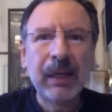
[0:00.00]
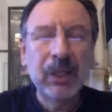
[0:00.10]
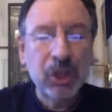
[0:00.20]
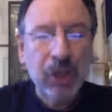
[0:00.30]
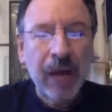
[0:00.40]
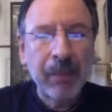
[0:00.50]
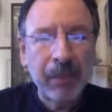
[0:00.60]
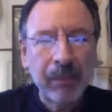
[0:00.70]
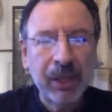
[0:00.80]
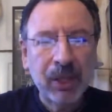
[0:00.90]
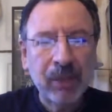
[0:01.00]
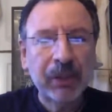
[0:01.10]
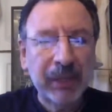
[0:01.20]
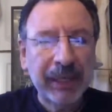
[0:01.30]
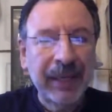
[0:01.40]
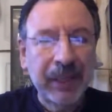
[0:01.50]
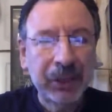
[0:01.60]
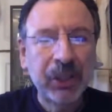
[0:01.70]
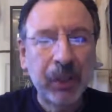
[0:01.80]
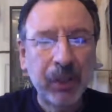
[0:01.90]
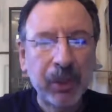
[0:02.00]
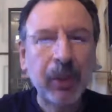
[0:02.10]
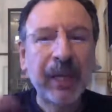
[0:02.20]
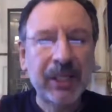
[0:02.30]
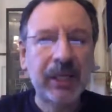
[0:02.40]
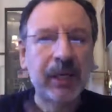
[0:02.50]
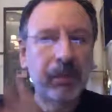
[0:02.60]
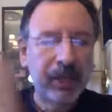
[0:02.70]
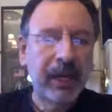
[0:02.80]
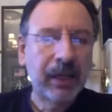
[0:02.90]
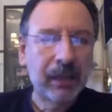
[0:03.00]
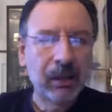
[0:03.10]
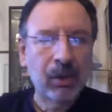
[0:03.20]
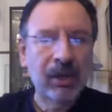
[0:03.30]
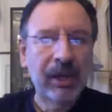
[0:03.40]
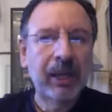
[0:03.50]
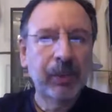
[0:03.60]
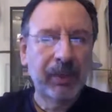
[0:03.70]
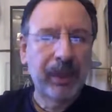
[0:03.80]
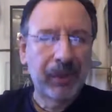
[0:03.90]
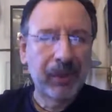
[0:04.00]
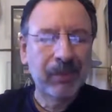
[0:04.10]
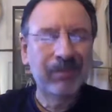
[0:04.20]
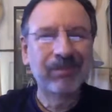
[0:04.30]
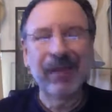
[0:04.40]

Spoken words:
is not put in place so much regulation that we do insulate and protect those large players.